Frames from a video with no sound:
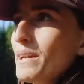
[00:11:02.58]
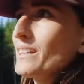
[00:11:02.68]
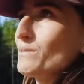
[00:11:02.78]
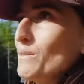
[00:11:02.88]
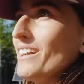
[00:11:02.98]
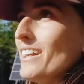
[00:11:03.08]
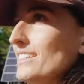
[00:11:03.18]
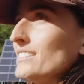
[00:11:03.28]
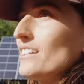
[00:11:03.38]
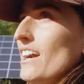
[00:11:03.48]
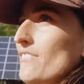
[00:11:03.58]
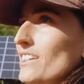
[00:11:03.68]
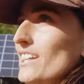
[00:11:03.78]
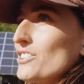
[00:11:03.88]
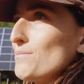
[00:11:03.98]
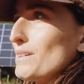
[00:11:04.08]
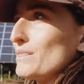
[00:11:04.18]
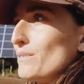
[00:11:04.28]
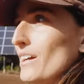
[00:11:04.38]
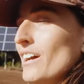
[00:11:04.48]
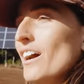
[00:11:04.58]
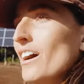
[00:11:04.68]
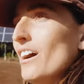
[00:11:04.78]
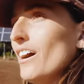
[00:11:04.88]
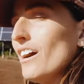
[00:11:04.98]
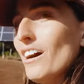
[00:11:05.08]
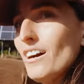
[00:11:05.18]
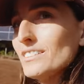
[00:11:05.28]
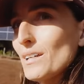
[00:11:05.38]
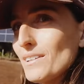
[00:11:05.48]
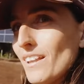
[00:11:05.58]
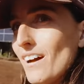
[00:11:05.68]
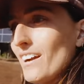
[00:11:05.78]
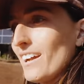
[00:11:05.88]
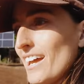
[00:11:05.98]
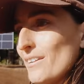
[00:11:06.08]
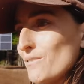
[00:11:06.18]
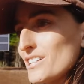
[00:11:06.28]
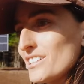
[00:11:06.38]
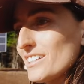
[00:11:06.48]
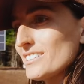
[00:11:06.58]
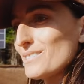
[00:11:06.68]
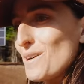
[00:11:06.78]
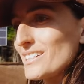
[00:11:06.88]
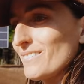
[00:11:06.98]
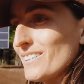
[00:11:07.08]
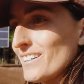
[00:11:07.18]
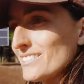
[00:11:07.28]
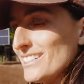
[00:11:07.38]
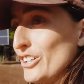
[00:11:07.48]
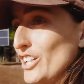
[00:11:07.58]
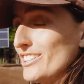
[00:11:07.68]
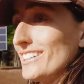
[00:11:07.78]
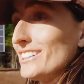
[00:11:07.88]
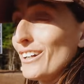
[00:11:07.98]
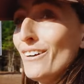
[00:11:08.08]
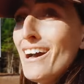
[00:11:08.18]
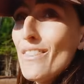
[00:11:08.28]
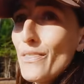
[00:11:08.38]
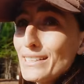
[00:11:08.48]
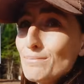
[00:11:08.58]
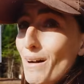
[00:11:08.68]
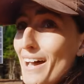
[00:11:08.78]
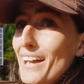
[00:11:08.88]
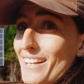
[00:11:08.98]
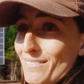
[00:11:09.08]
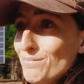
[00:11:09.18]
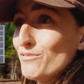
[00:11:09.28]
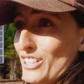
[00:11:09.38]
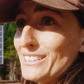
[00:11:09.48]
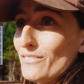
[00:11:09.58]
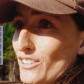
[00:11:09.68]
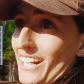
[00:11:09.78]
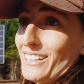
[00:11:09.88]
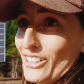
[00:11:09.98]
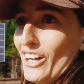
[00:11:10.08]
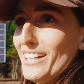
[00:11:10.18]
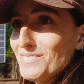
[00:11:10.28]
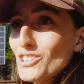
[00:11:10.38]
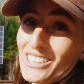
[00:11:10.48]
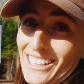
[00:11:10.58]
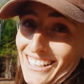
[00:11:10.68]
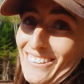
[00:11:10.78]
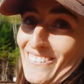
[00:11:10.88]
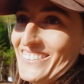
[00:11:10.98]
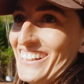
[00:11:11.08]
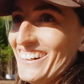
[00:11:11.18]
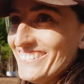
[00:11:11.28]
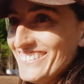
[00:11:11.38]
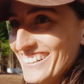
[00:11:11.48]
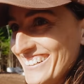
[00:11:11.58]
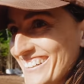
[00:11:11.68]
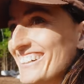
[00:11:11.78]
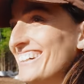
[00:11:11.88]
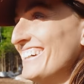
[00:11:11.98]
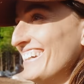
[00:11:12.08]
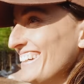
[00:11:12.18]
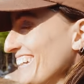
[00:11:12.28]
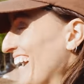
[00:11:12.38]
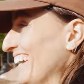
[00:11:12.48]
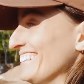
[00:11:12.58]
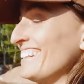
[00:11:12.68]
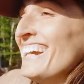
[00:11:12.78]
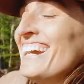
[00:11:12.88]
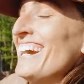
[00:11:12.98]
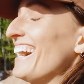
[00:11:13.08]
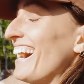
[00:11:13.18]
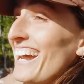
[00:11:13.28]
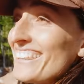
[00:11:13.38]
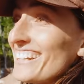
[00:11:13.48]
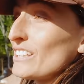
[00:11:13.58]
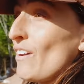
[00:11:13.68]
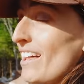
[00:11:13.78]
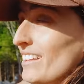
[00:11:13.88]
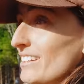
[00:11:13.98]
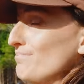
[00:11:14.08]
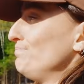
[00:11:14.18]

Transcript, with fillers: because we want instant gratification, because we went all summer long and winter is depressing without seeing greenery. So that's my reason for getting sod, just like you all know. And I think it's valid.